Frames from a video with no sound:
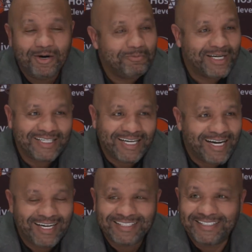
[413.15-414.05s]
Oh, my
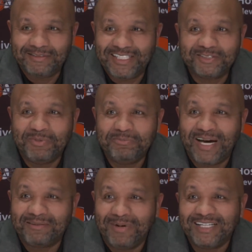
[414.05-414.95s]
gosh. It gives me
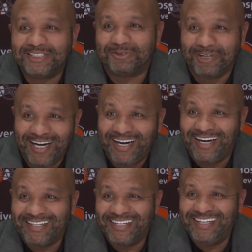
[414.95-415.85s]
back my
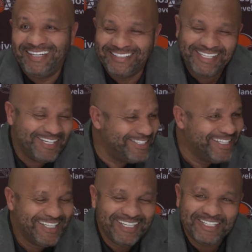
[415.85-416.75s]
swag.
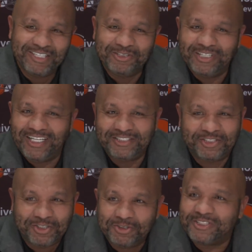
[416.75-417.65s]

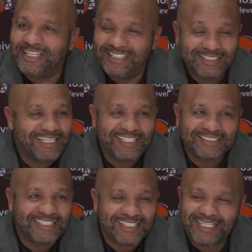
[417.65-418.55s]
Juice, and
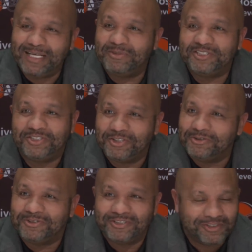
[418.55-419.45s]
his nickname is
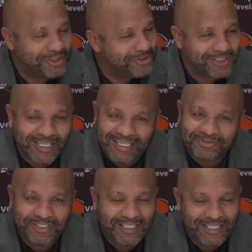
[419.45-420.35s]
Juice. Juice
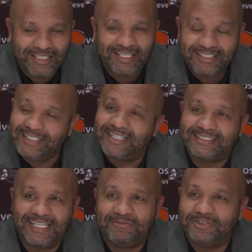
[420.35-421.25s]
Landry. He
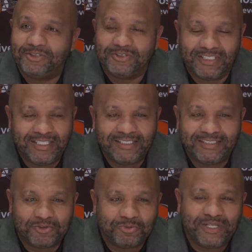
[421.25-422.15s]
does have juice. He
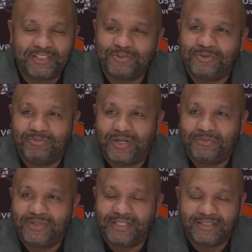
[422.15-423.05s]
a tremendous football
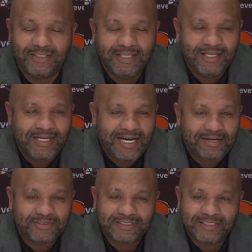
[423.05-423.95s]
player.
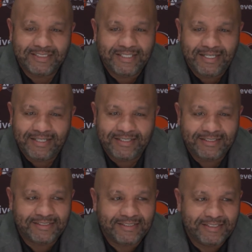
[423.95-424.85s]
Obviously,
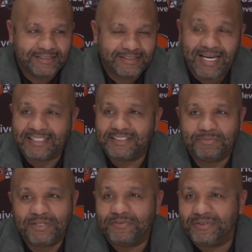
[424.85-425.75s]
his stats
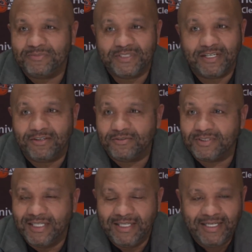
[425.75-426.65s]
speak for
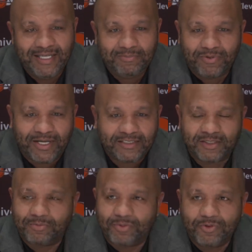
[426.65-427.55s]
themselves. He brings
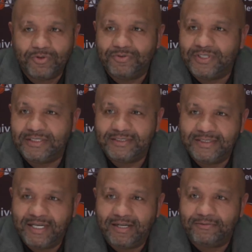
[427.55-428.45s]
a proven
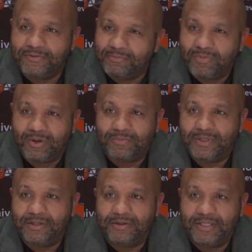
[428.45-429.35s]
football
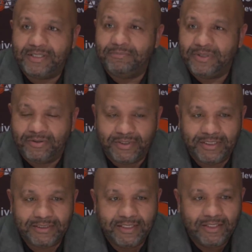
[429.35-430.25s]
player in the
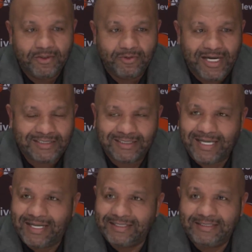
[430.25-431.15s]
building who has a
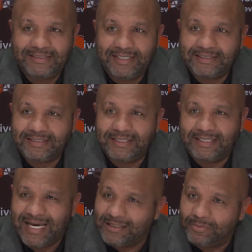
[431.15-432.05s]
lot of intensity, a
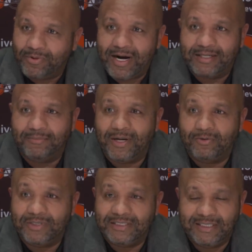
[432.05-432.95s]
lot of pride
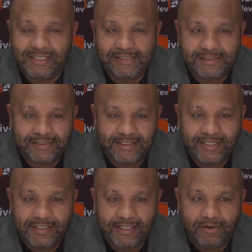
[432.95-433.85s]
about what he does,
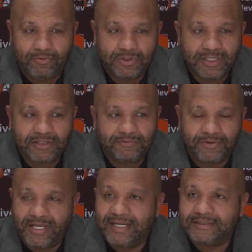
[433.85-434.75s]
and we're looking
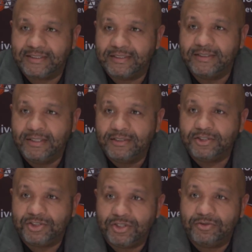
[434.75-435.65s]
for that
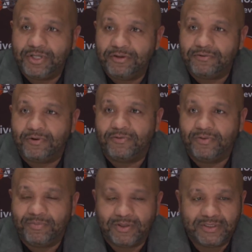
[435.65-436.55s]
to show here for our
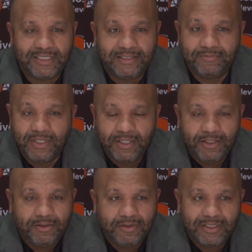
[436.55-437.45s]
football team.
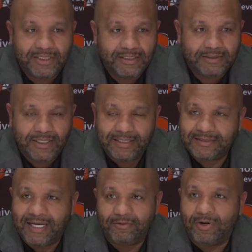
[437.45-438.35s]
You look at
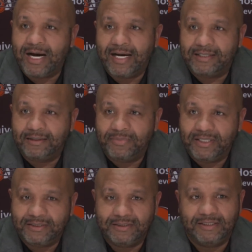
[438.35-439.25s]
Tyrod, I
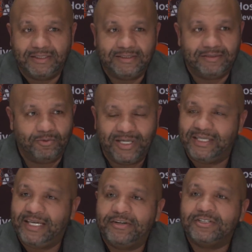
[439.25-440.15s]
mean, the way he
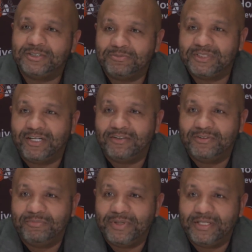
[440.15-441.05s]
carries himself.
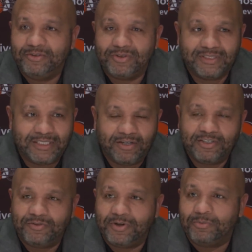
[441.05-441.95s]
I mean, you can tell
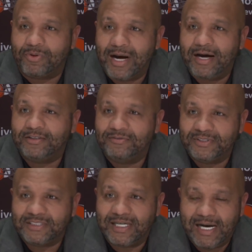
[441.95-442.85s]
he's very proud of
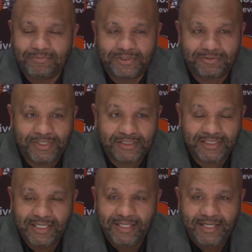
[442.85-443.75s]
his accomplishments.
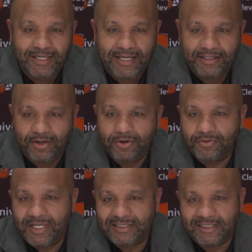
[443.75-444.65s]
And I know
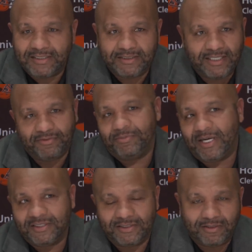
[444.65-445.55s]
that
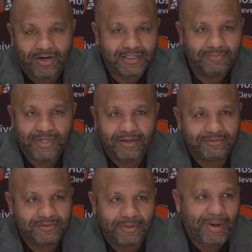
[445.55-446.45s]
everybody's talking about
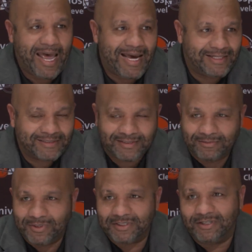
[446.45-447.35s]
the past
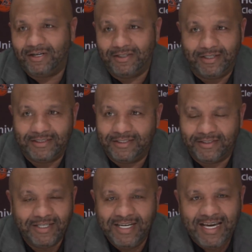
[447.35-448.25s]
and what's gone on
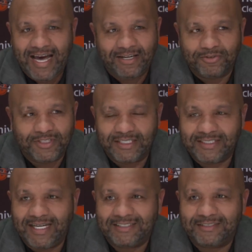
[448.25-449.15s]
here. I don't think
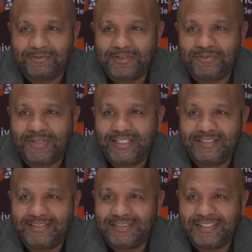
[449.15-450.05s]
that's what
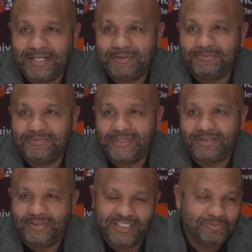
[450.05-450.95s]
phases him. You
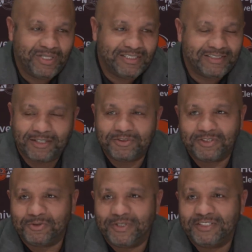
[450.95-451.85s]
know, he's been in tough
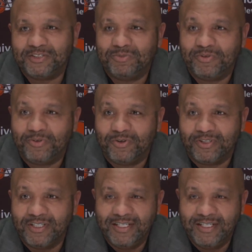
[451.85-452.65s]
situations before.